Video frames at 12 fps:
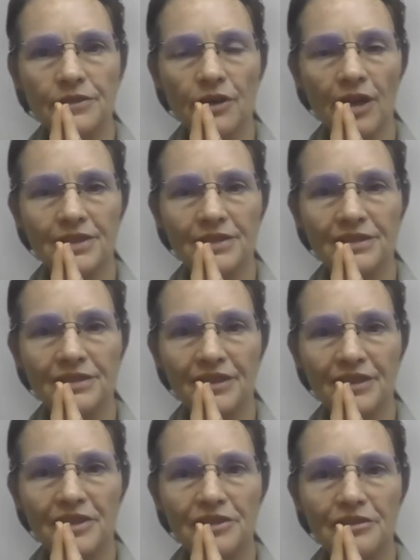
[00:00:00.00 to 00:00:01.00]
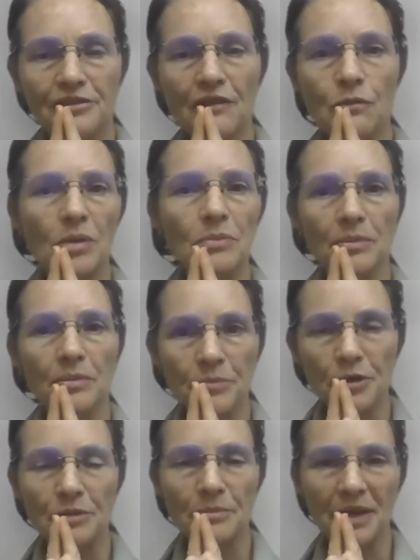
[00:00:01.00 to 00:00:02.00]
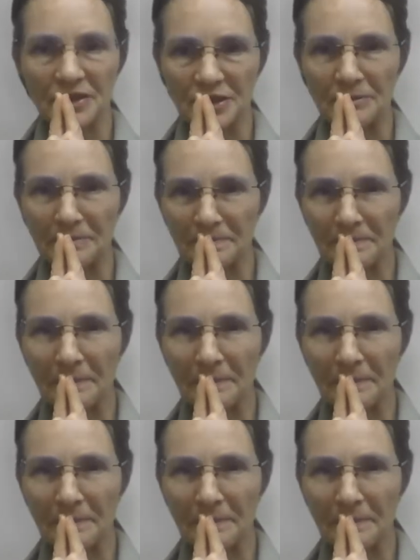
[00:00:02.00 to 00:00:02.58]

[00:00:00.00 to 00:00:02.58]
not you'd have one per, per dimension.